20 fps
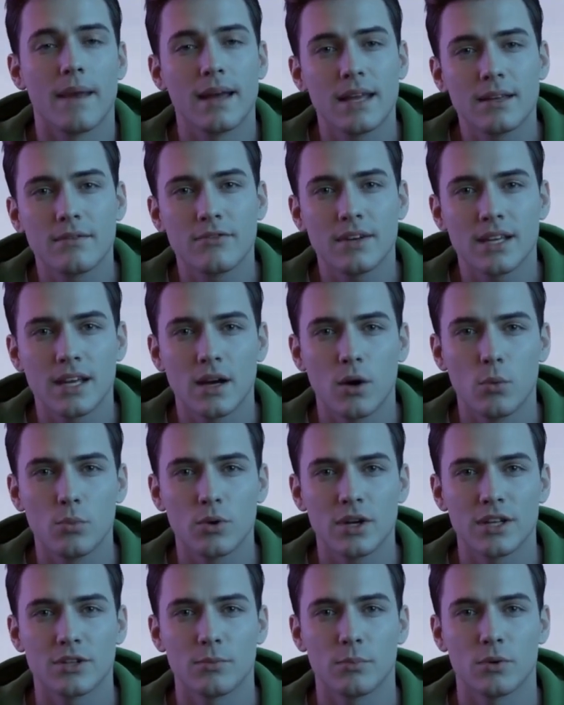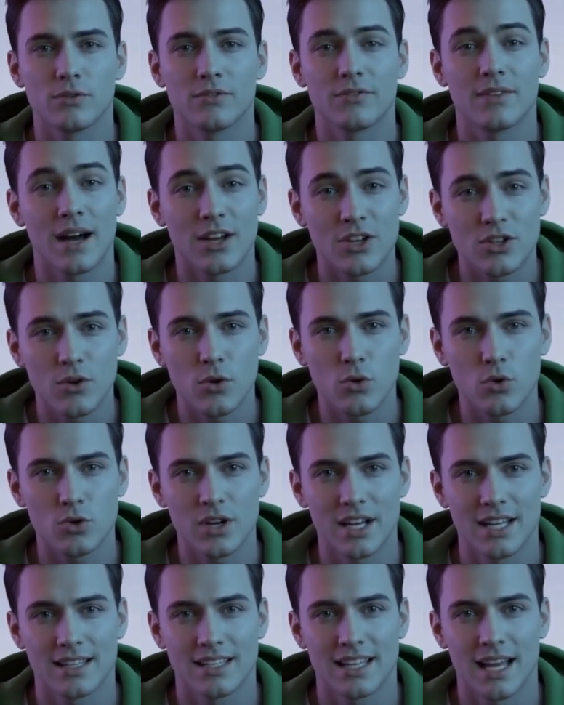InVideo brings
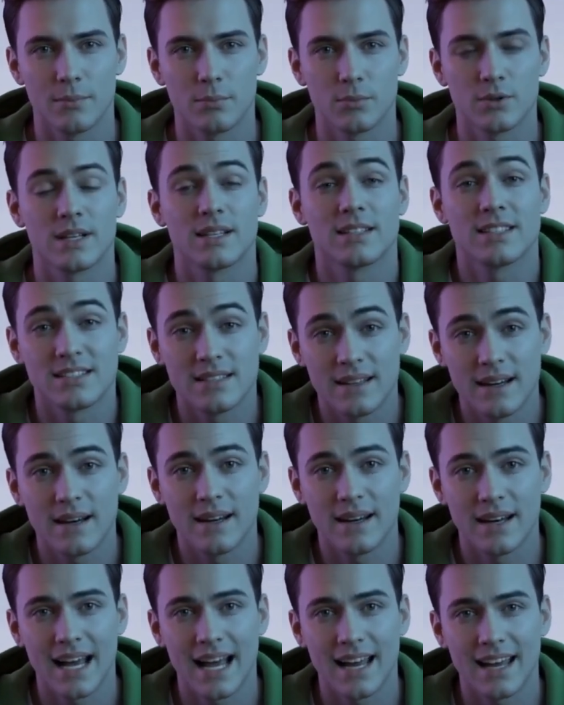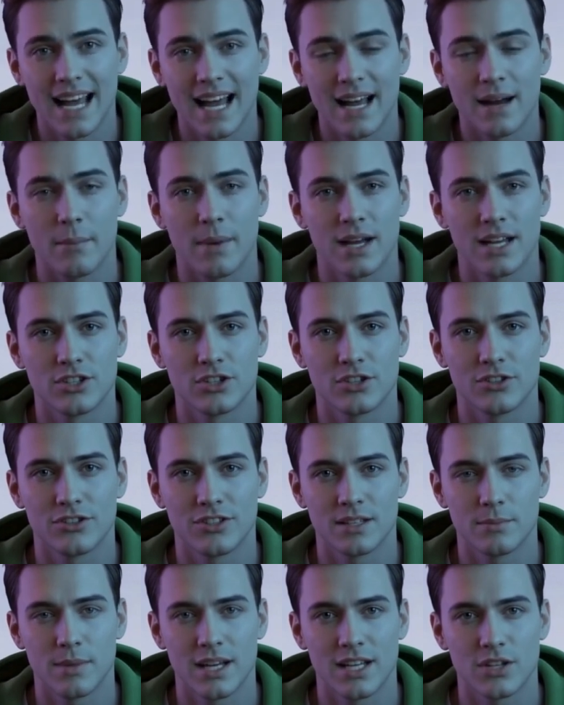professional-grade templates and animations
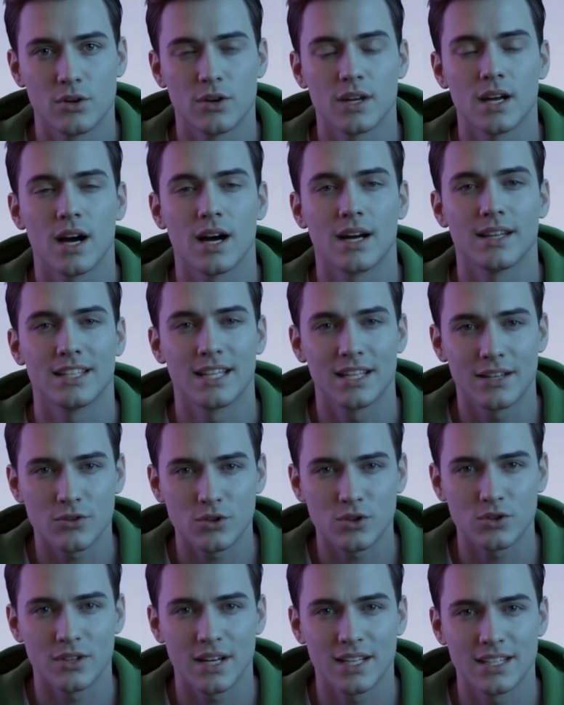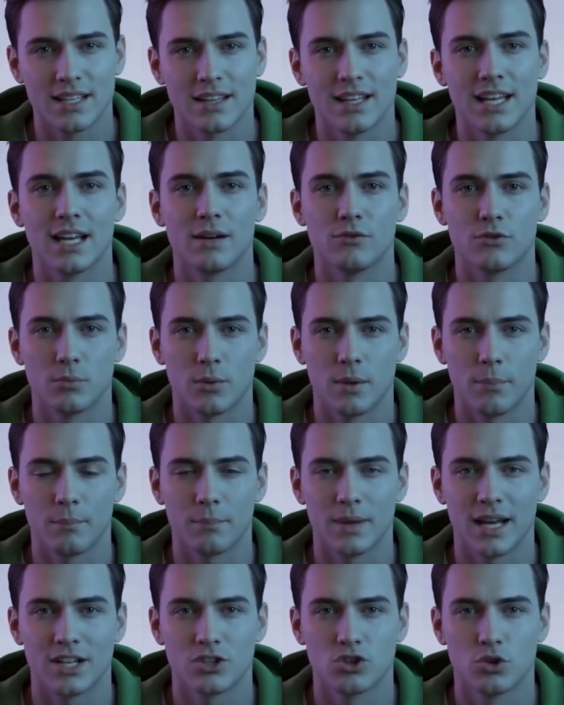that make your content look like it came from a
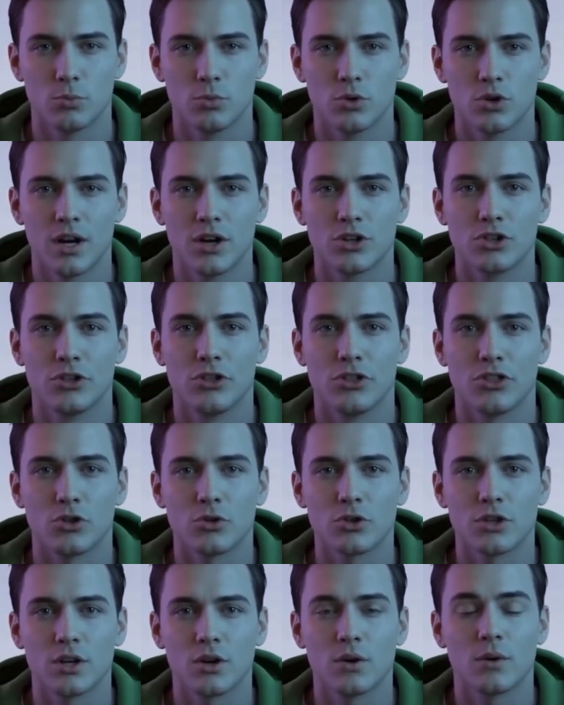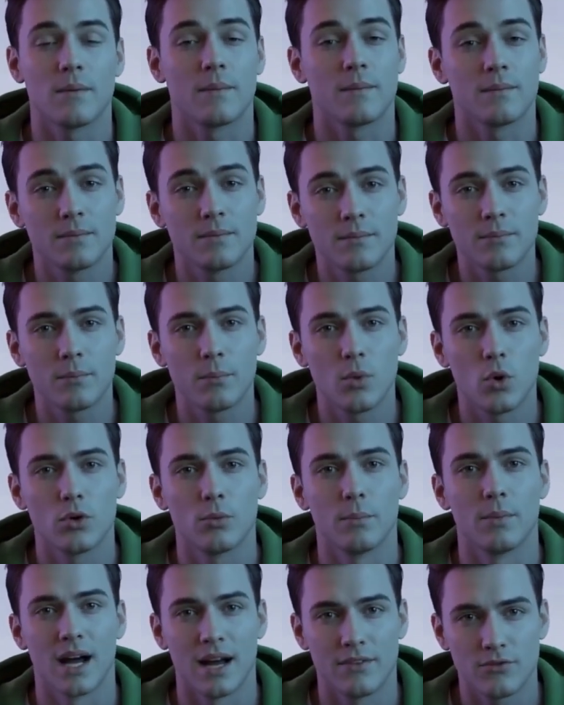major production studio.
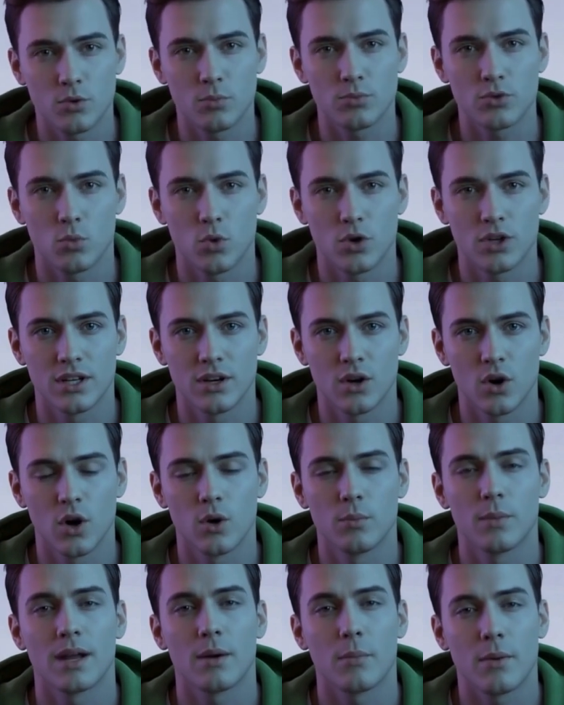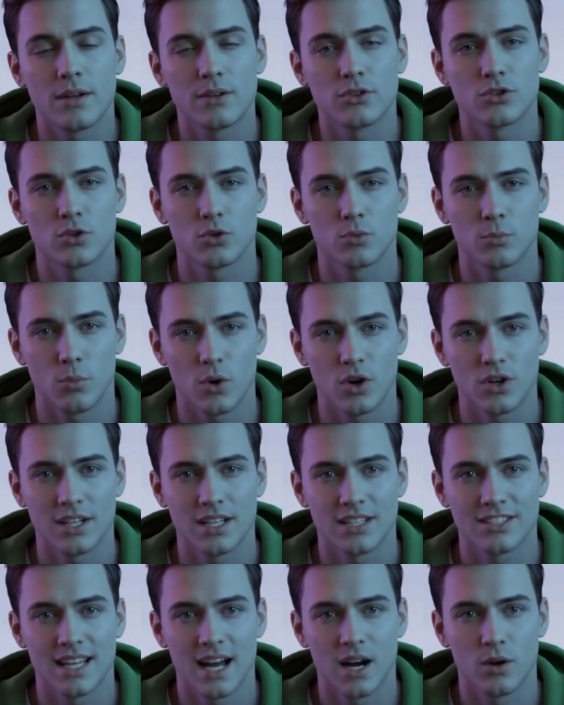Both platforms work in harmony with
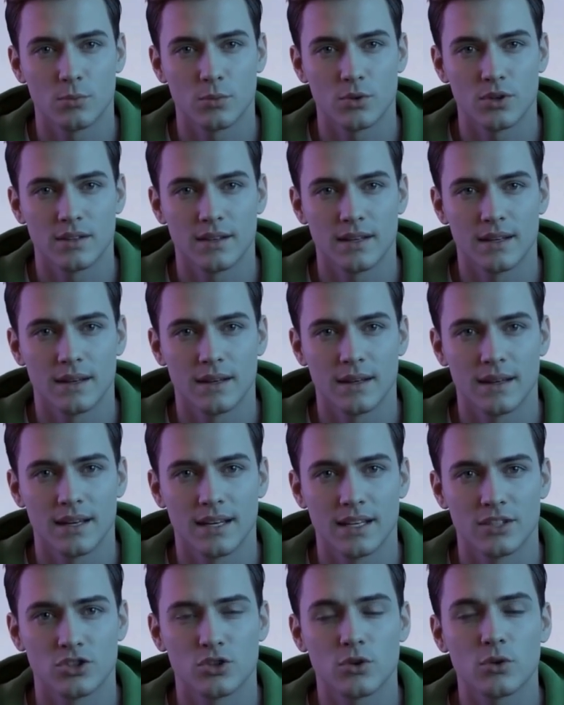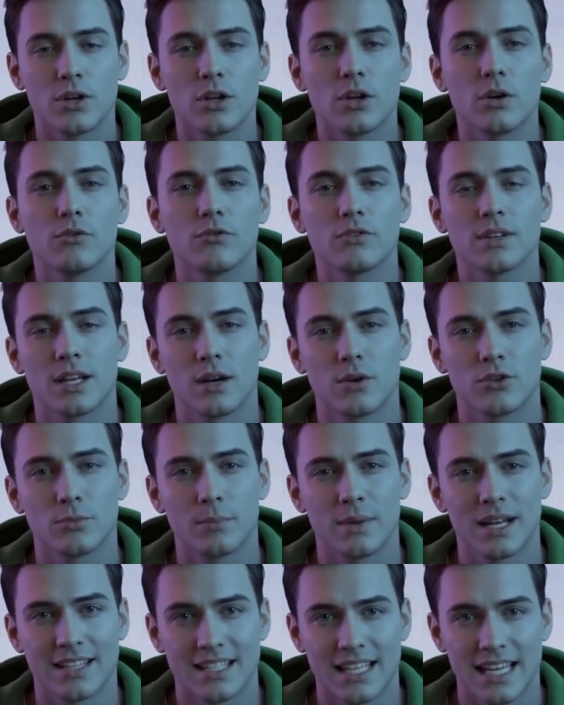TubeMargic's output, ensuring your videos
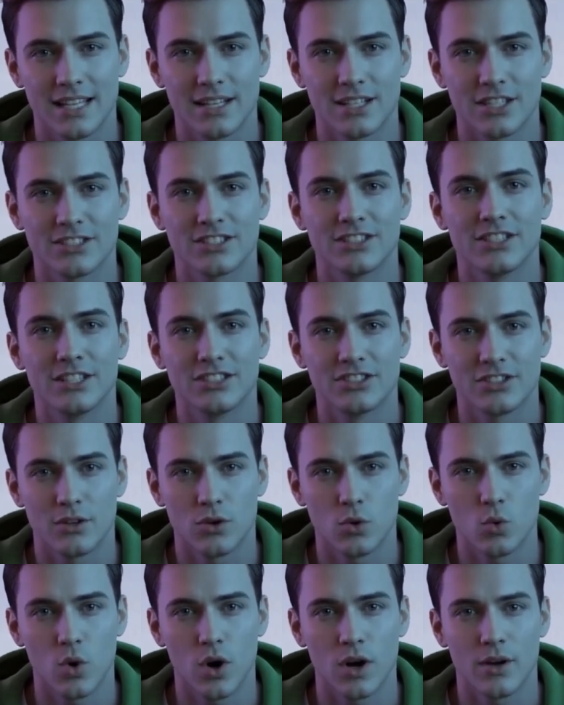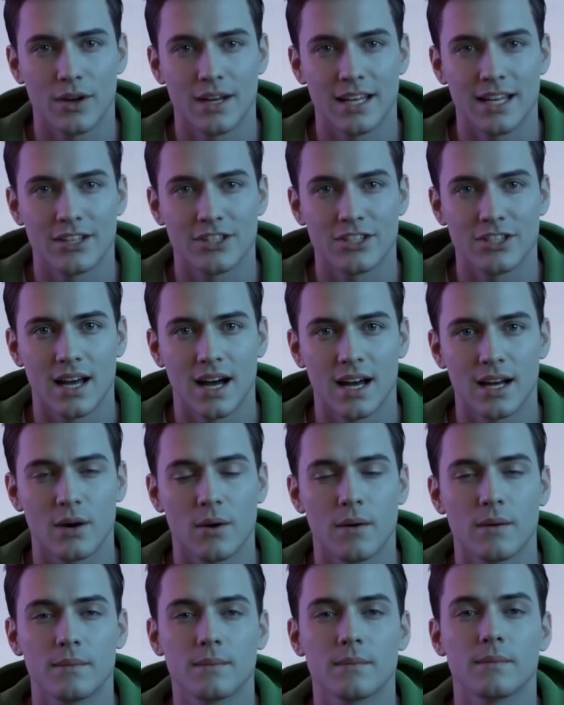maintain consistent quality and
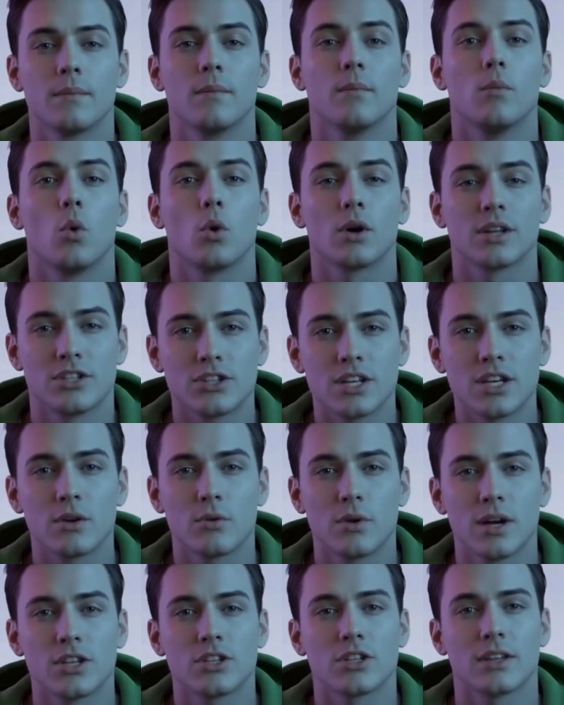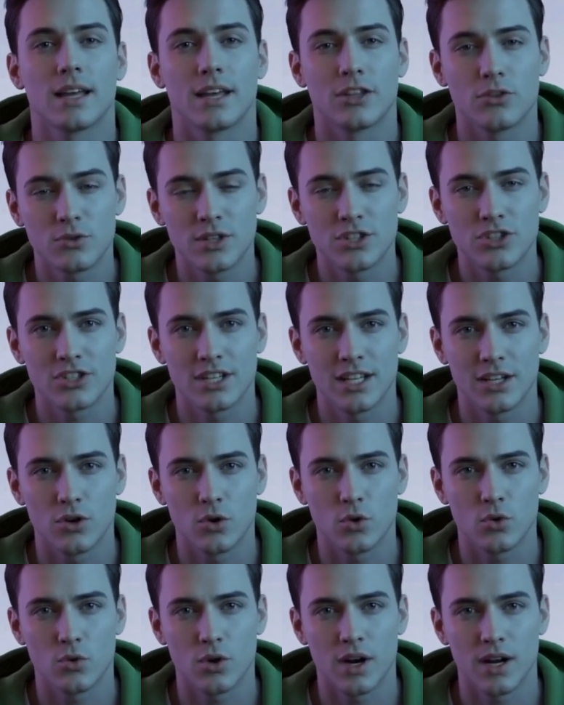style. Voice generation has reached
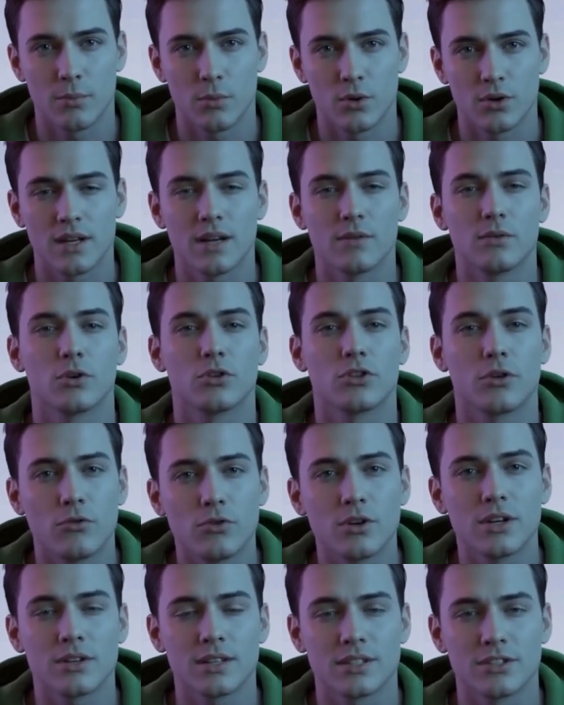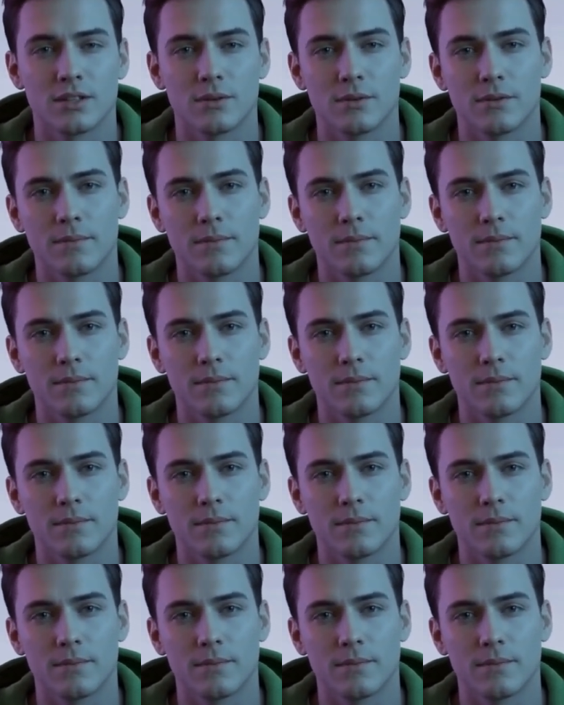incredible levels of realism.